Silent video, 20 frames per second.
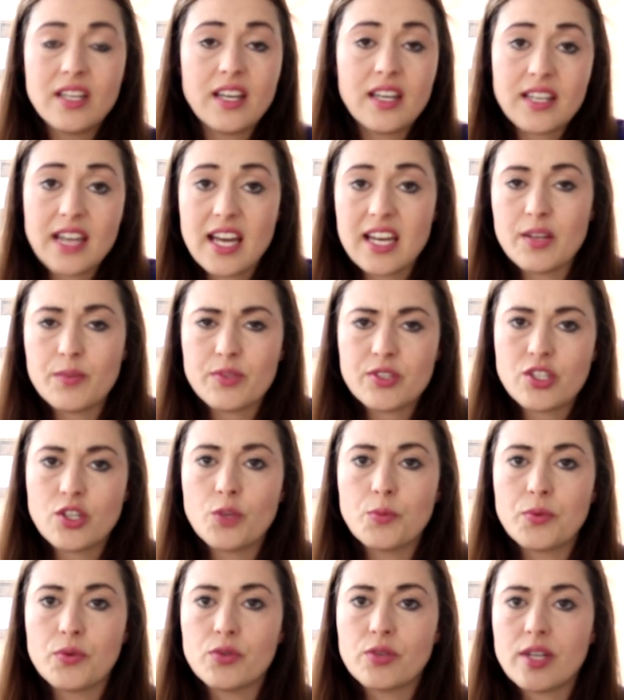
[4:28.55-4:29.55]
Again, it was too
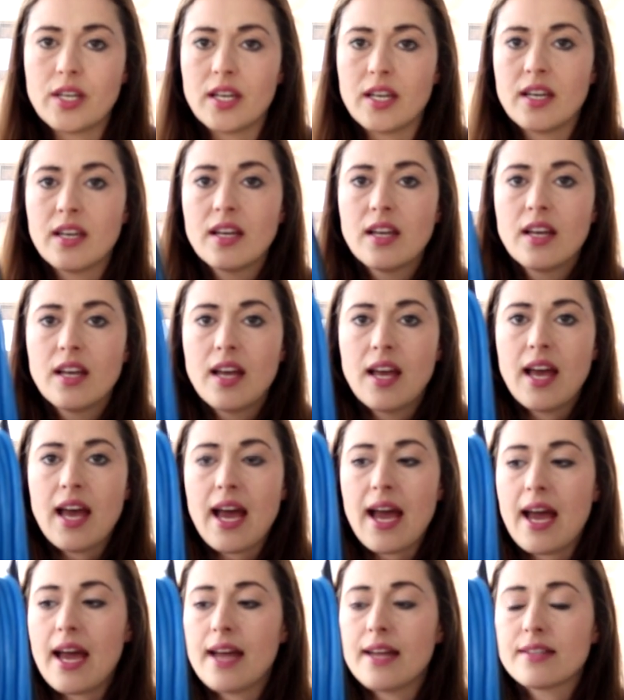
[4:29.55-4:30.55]
bulky,
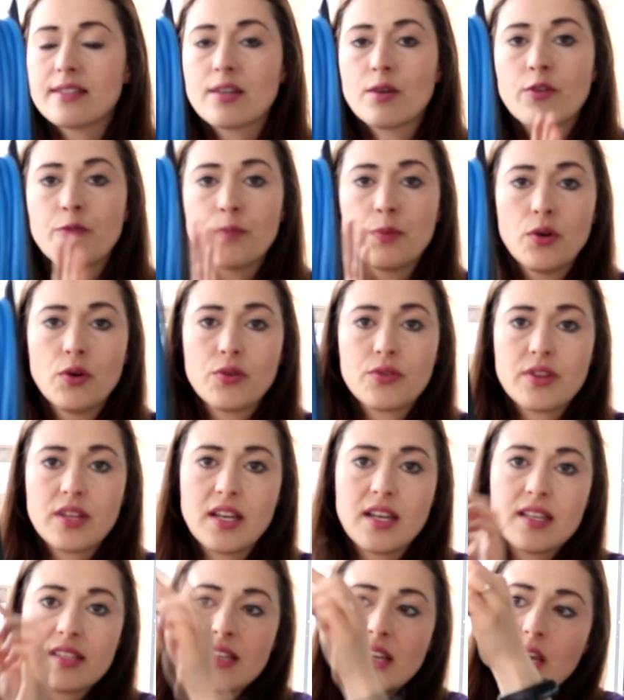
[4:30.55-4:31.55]
and so we bought
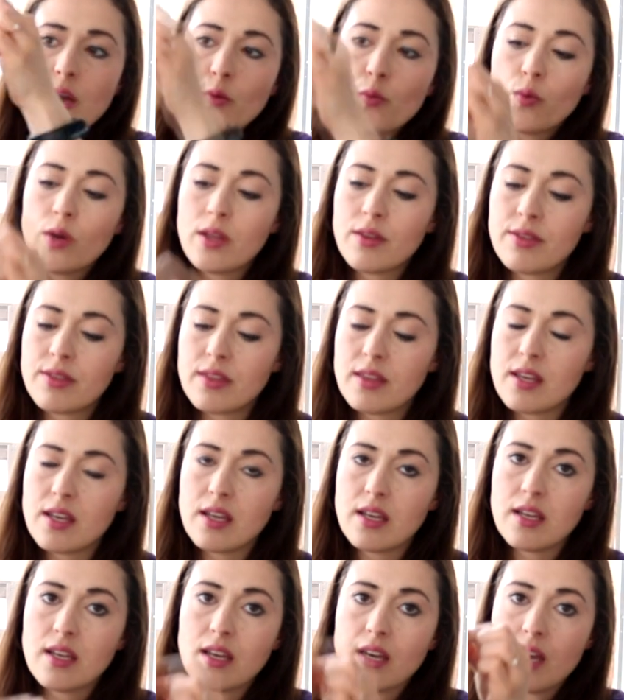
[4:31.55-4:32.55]
this with
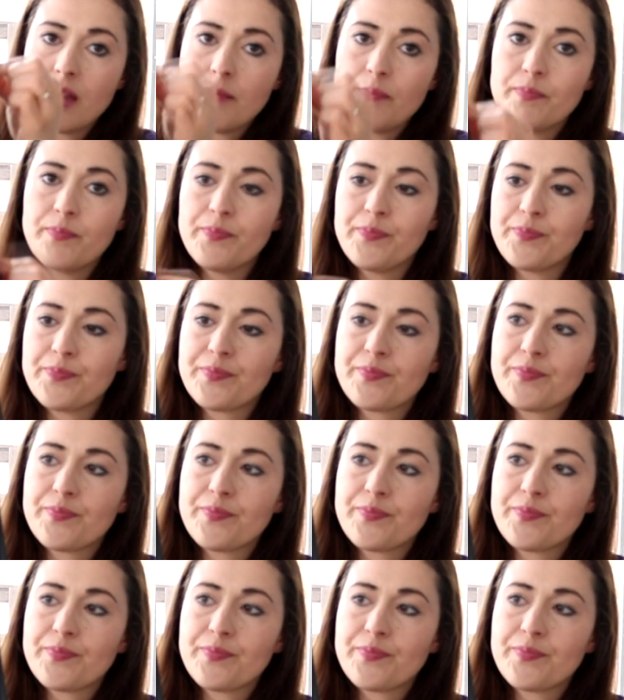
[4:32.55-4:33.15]
the